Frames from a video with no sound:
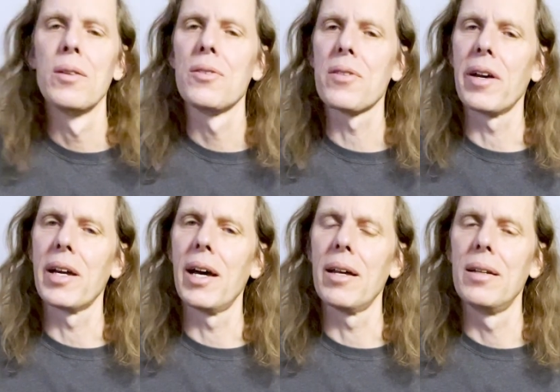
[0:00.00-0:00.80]
So I
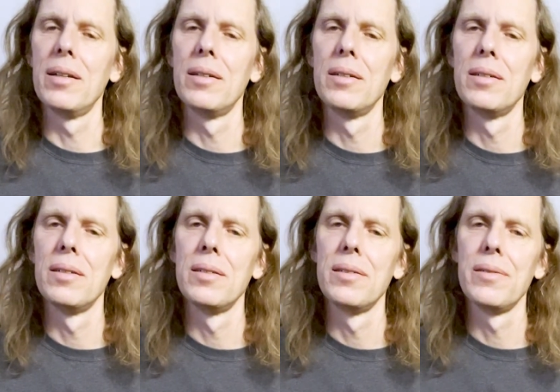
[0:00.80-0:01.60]
got
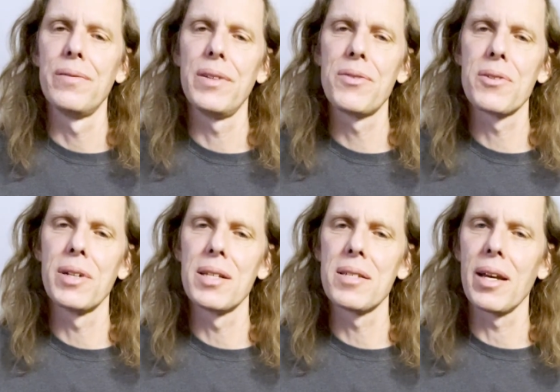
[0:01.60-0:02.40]
5th
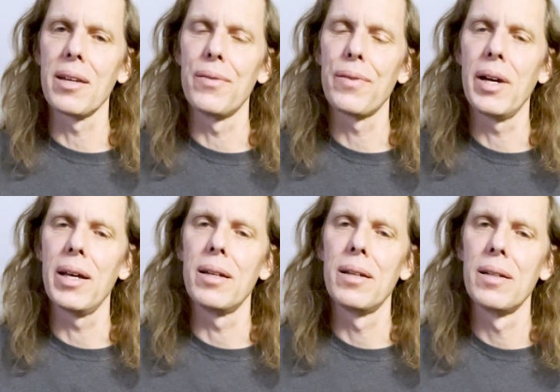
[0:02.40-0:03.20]
string, 2nd
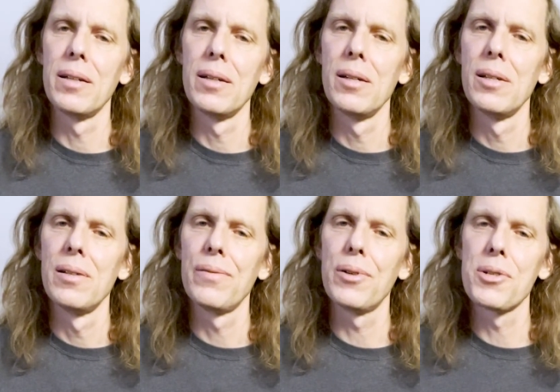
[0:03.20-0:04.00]
fret,
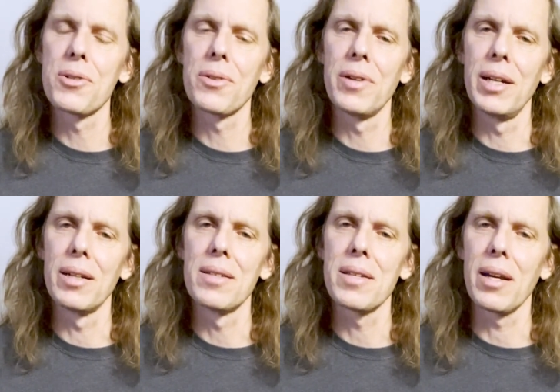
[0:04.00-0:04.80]
4th
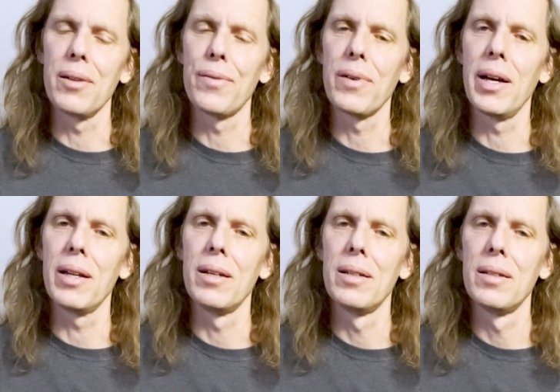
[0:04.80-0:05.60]
string, 2nd fret,
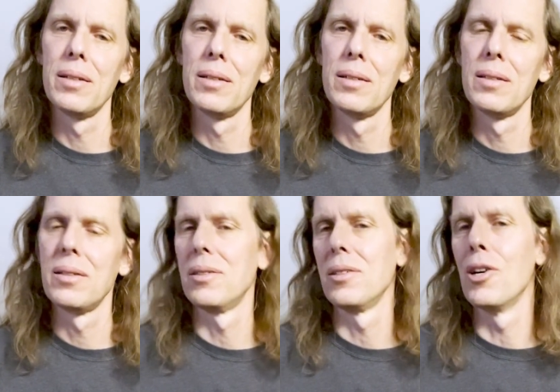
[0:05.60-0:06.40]

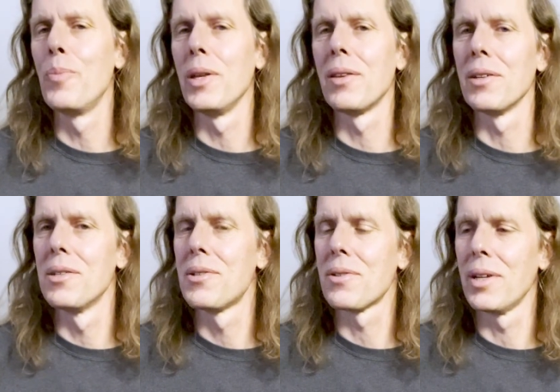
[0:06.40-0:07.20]
open
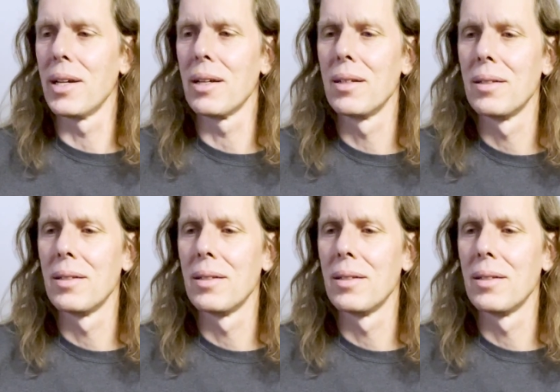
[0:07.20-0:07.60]
3rd string,